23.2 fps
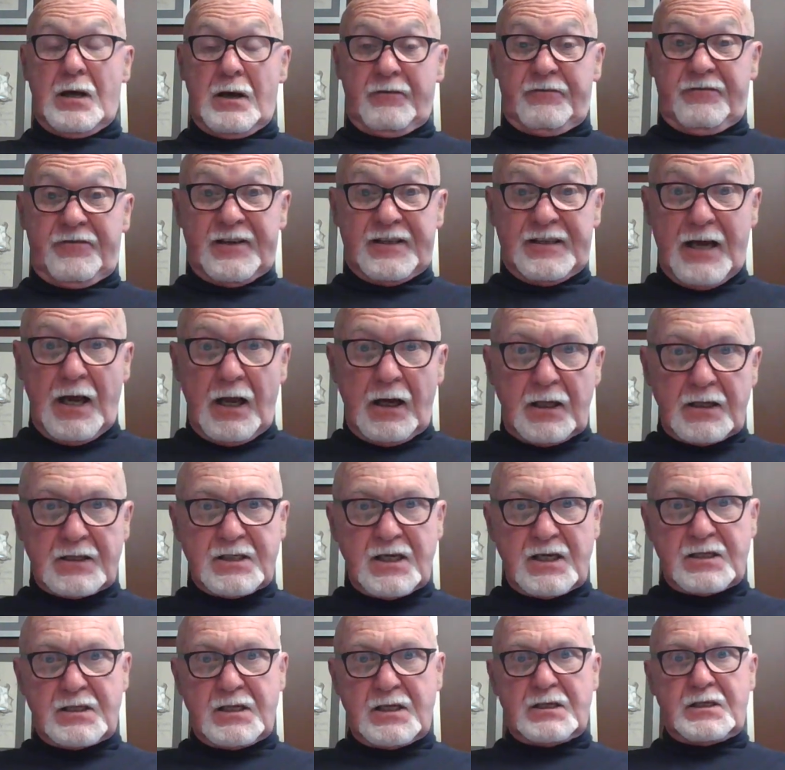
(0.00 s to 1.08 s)
Fideli
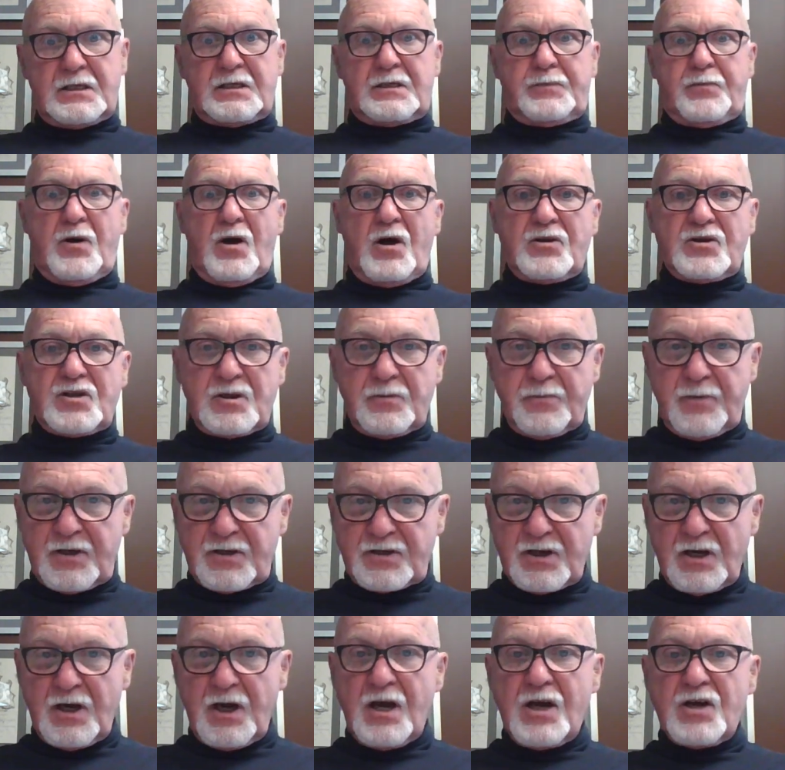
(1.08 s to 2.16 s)
says, this is Posthumous.